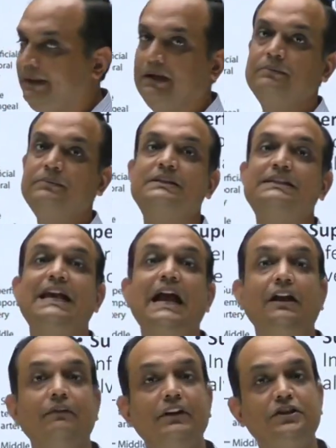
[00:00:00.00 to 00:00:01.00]
becomes
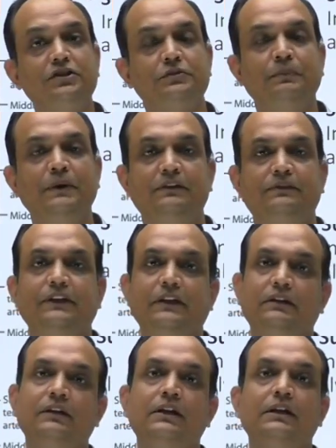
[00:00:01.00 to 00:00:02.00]
sandwiched
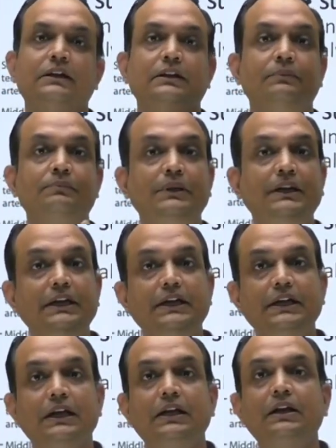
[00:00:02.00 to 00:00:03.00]
between the
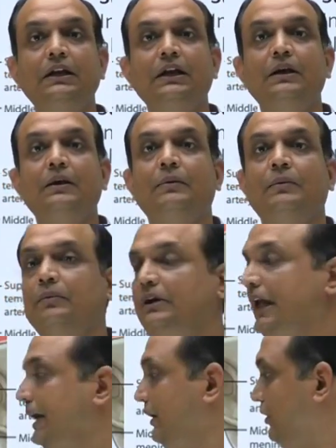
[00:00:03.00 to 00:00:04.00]
medial
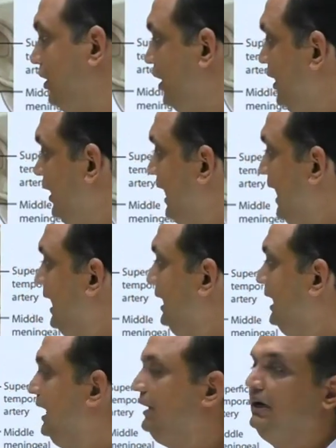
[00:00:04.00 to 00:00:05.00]
pterygoid
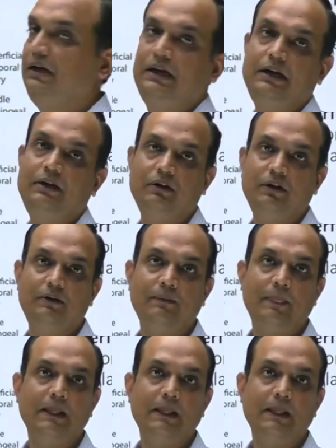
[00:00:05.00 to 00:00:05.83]
and lateral pterygoid.